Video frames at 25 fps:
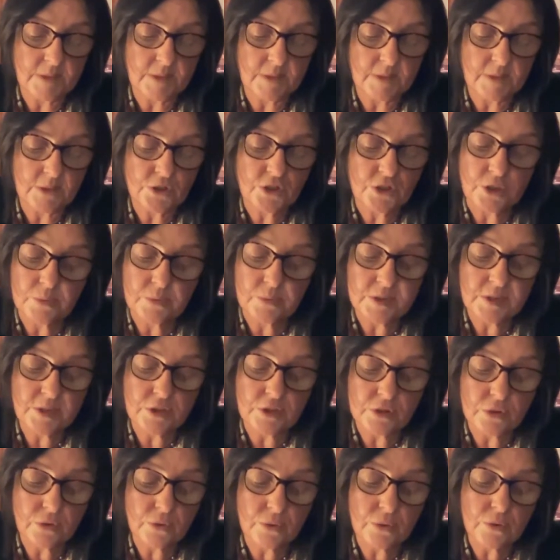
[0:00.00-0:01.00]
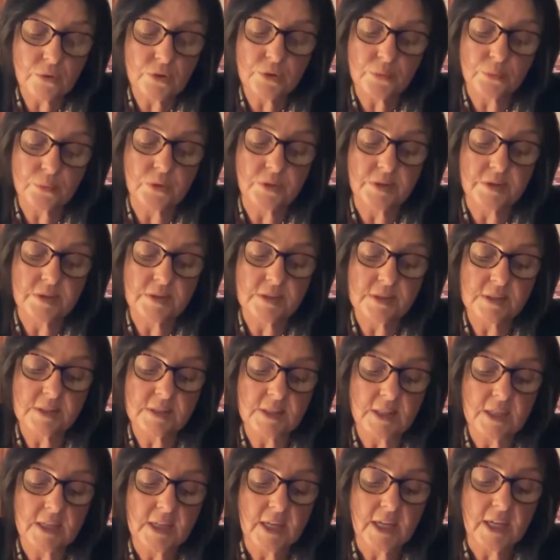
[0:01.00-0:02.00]
She was adored once,
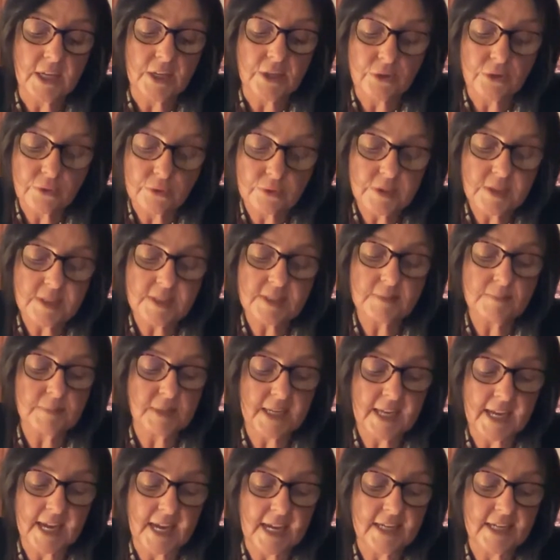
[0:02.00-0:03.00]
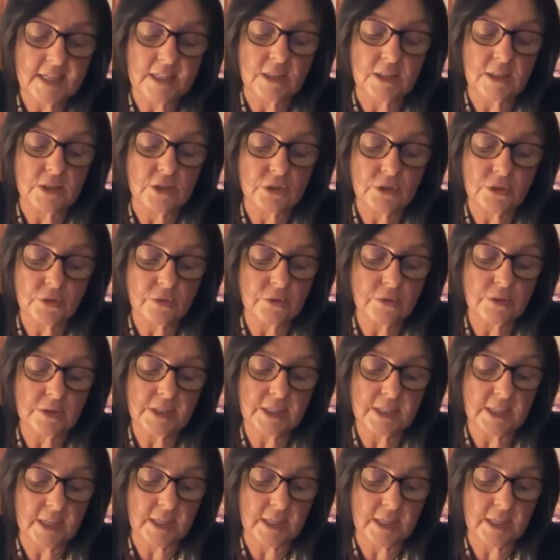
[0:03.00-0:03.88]
a noisy mechanical toy